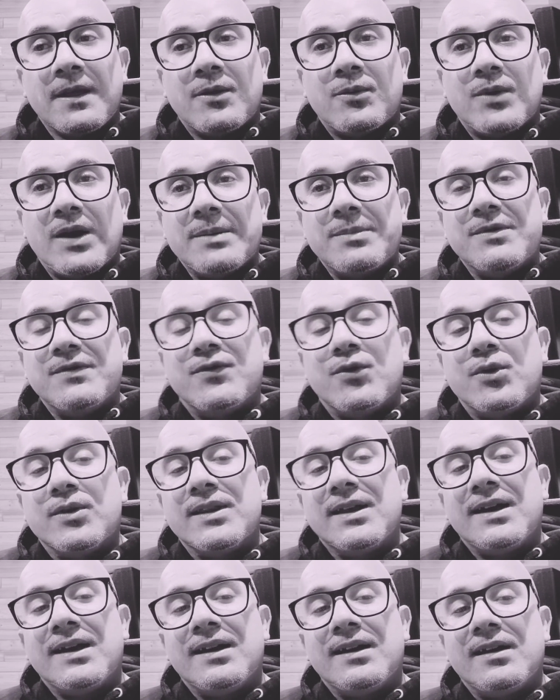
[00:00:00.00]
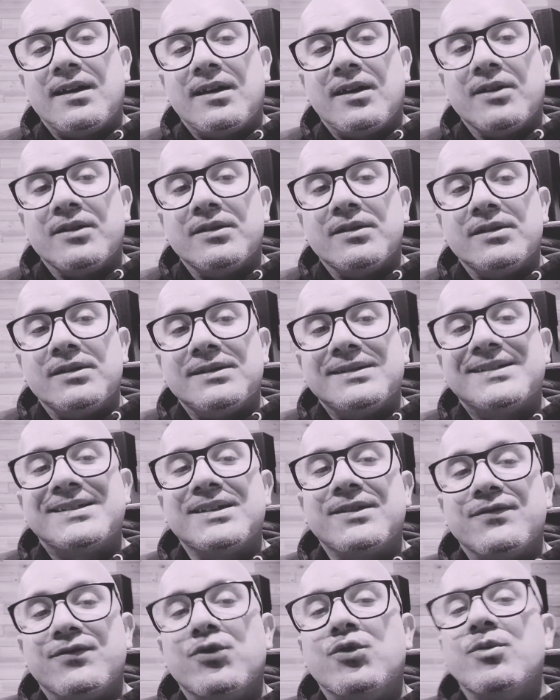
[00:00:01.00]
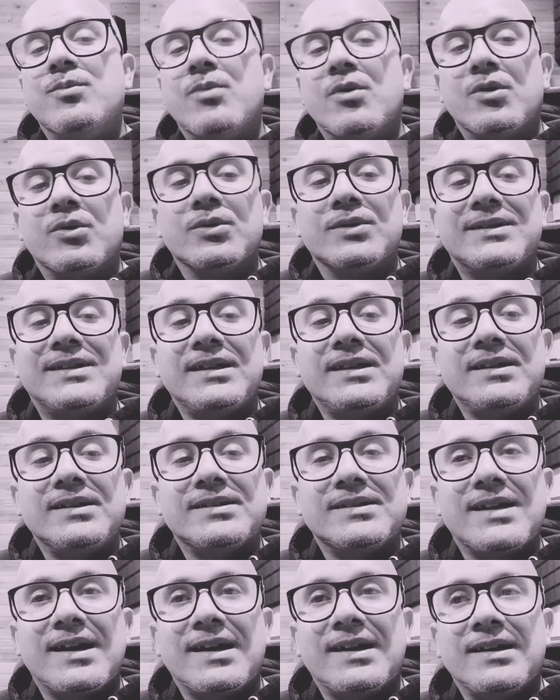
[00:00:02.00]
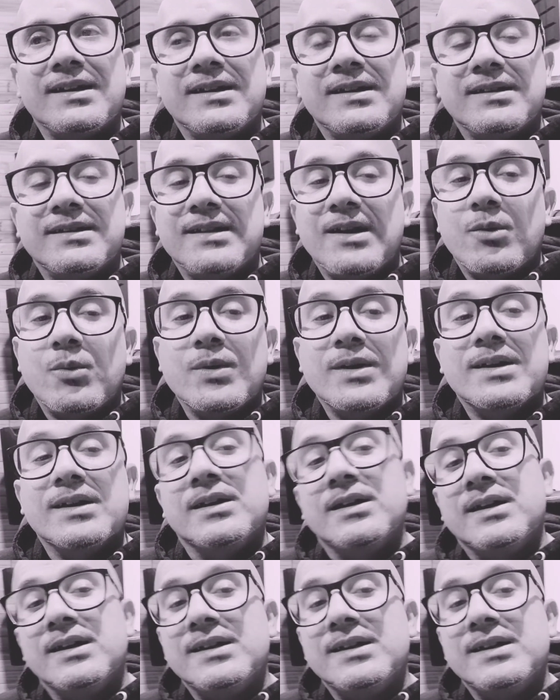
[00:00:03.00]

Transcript: right before that, all the sinful, immoral things that we can get